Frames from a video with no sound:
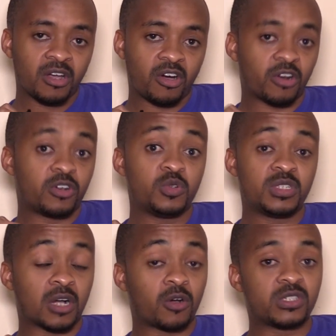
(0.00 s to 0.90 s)
or on
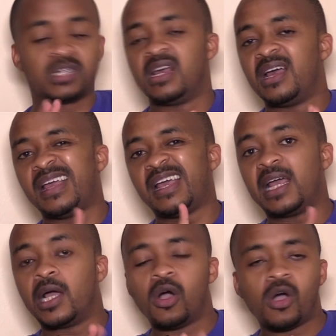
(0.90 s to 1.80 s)
Twitter, because
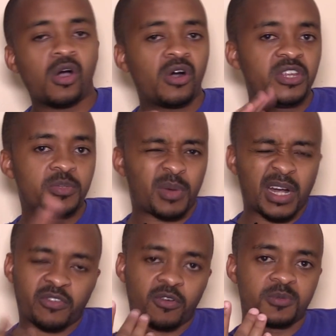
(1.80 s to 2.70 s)
all these
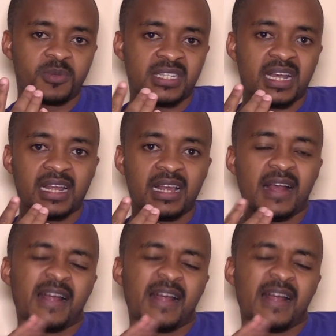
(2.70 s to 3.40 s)
platforms basically